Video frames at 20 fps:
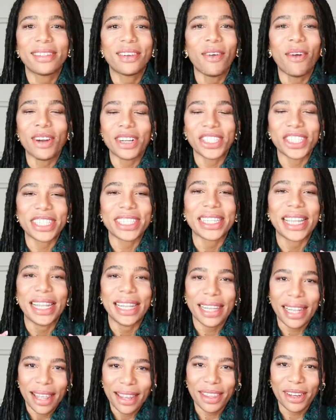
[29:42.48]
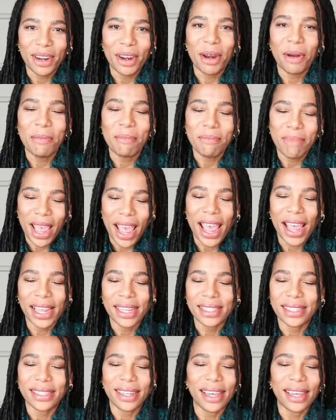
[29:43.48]
gorgeous leather
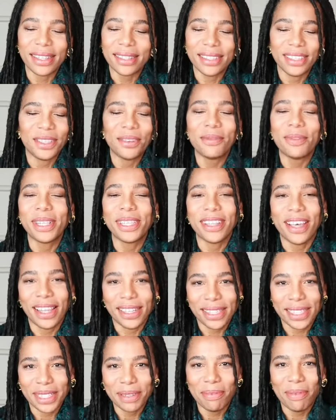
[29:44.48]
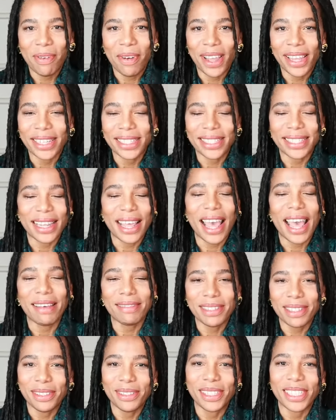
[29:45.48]
bags you will not disappoint
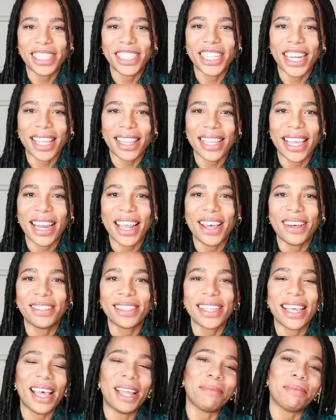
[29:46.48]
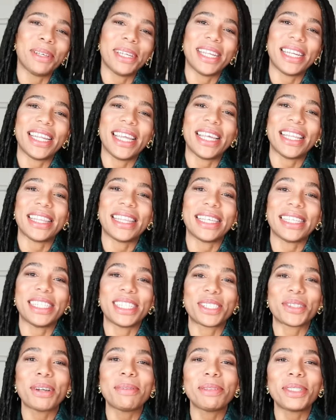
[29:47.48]
absolutely check that out i'll put it in the
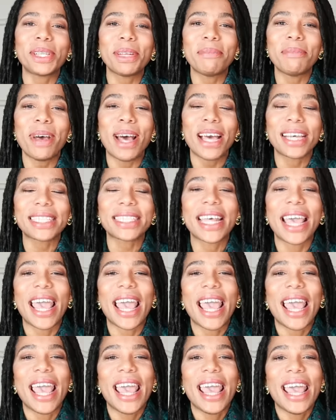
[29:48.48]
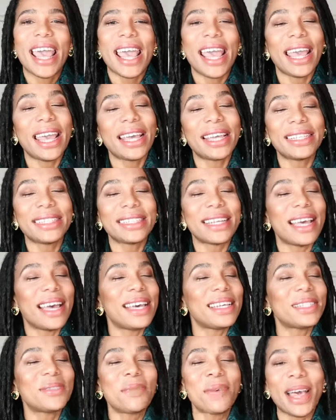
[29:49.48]
description box and
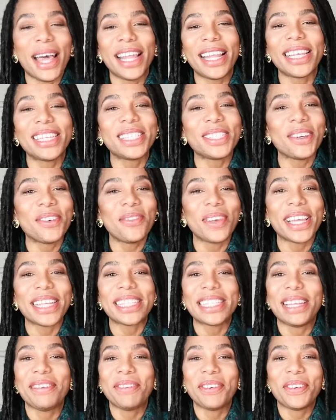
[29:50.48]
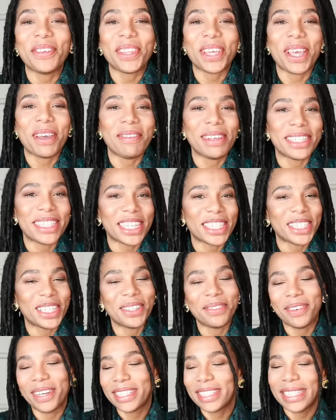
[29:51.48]
as well, don't forget to let me know in the comment
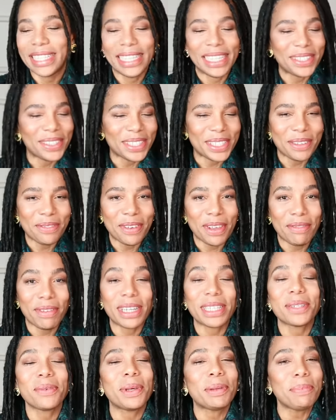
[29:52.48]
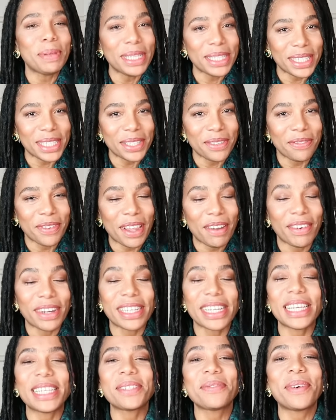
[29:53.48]
section what look was your favorite, what piece is your
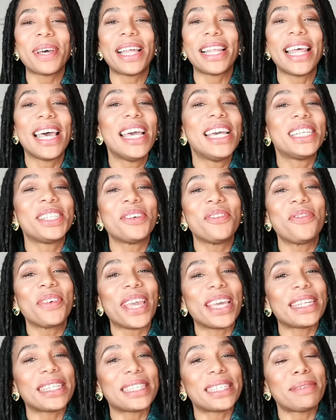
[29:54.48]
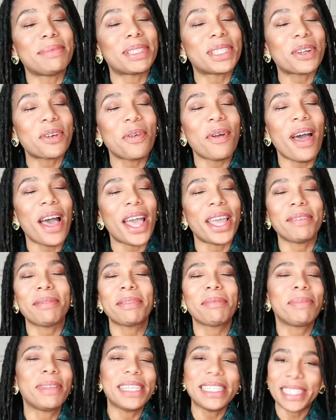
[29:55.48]
favorite as well. Don't forget to subscribe.
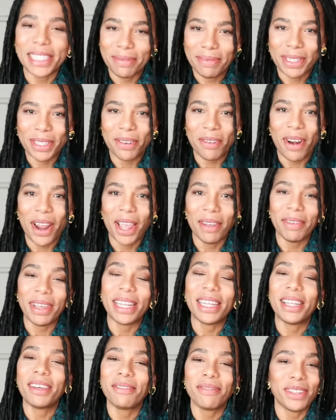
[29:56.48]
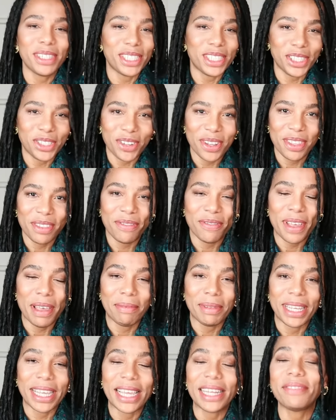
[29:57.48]
Please subscribe. I'd love for you to join the
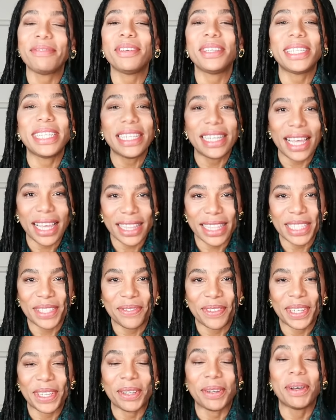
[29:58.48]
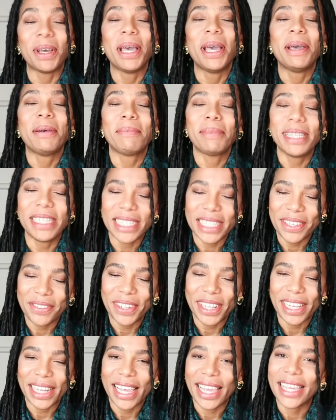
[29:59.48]
family. And if you did like this video, please give
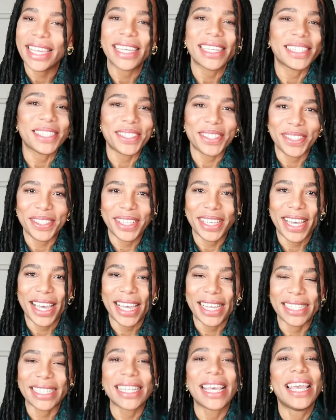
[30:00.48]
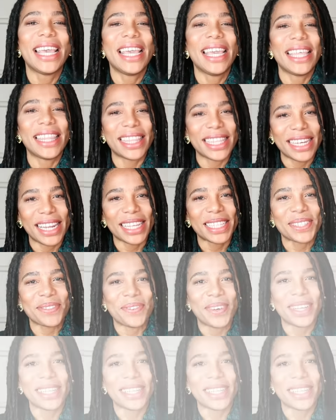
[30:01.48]
it a like and I'll see you guys in the next